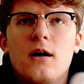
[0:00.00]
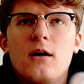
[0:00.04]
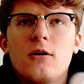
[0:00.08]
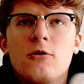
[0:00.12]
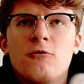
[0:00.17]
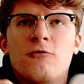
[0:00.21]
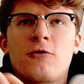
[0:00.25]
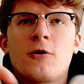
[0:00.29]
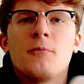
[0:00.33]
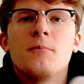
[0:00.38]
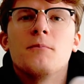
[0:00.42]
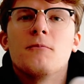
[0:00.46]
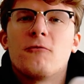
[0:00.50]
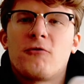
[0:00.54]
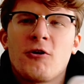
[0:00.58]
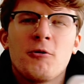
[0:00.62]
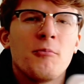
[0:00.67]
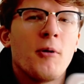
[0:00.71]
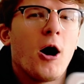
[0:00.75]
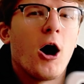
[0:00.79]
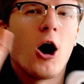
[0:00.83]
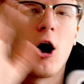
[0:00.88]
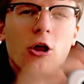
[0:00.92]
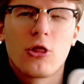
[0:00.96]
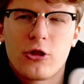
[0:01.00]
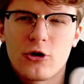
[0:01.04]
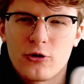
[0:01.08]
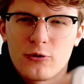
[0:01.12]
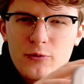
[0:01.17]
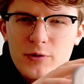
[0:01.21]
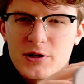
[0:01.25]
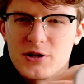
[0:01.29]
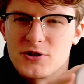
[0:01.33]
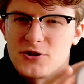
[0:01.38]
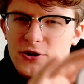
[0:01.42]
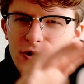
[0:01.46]
From other
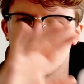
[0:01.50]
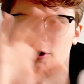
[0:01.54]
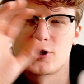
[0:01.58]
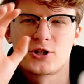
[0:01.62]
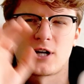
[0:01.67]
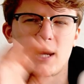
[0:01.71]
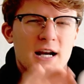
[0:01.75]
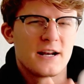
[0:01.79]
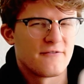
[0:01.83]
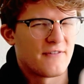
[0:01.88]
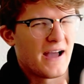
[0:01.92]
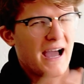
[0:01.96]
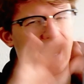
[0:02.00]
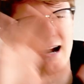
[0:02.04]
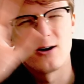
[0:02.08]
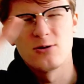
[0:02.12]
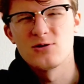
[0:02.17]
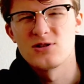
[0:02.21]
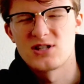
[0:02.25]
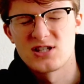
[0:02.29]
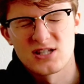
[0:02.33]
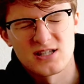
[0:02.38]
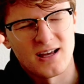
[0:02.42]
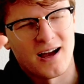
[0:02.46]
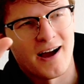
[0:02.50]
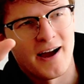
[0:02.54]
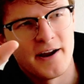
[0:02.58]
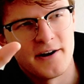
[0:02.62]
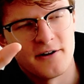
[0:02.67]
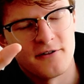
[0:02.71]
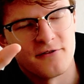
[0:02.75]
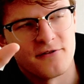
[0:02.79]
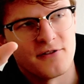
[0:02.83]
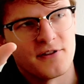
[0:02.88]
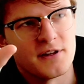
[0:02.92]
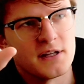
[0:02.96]
research, kind of outside
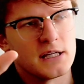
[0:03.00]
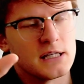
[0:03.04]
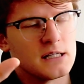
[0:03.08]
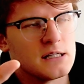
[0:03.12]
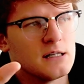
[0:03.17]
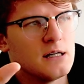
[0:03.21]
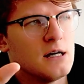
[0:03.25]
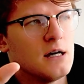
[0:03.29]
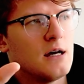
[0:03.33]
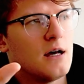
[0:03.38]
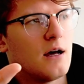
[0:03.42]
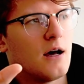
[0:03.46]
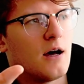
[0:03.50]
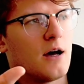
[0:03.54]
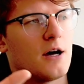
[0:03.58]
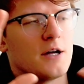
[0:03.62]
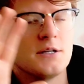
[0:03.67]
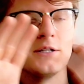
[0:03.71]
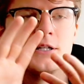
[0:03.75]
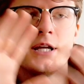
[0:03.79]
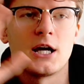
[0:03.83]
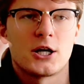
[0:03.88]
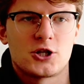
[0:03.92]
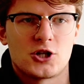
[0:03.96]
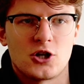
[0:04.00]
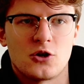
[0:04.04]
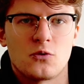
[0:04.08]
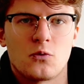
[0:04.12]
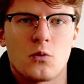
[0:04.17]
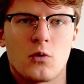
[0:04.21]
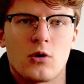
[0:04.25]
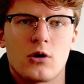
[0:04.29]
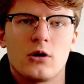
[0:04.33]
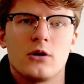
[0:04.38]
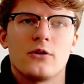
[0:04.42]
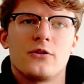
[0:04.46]
of the addiction
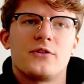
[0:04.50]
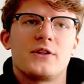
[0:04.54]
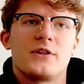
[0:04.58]
world,